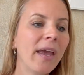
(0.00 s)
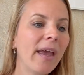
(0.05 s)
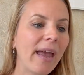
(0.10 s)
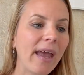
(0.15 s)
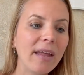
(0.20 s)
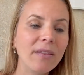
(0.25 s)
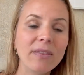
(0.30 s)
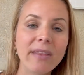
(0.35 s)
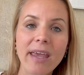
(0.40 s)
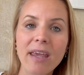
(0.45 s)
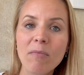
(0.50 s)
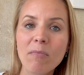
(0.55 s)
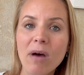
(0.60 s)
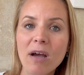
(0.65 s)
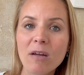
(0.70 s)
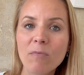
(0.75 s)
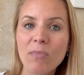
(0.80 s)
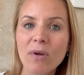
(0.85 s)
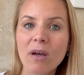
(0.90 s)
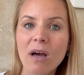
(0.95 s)
and they
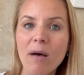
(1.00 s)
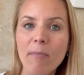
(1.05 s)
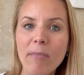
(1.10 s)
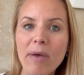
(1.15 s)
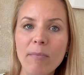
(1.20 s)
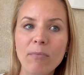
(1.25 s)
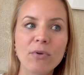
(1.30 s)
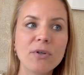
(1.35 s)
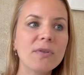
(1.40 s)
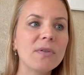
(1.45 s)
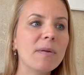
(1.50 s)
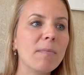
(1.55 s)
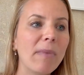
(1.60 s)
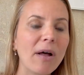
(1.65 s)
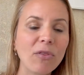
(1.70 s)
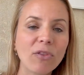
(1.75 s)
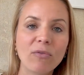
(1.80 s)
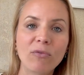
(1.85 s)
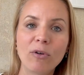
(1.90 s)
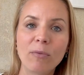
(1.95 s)
might become members a
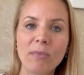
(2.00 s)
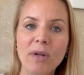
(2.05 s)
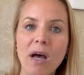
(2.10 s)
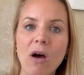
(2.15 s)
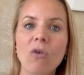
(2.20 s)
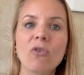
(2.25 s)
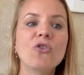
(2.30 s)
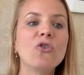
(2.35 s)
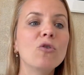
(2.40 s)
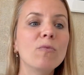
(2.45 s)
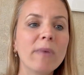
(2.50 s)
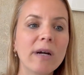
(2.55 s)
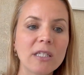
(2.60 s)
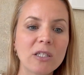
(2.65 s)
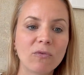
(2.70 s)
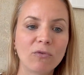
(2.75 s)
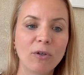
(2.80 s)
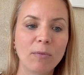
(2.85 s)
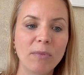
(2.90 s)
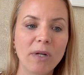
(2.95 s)
month from now, 2 months
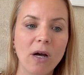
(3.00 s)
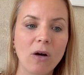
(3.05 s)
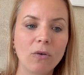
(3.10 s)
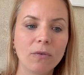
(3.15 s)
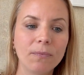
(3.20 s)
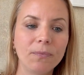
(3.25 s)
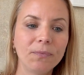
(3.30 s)
from now.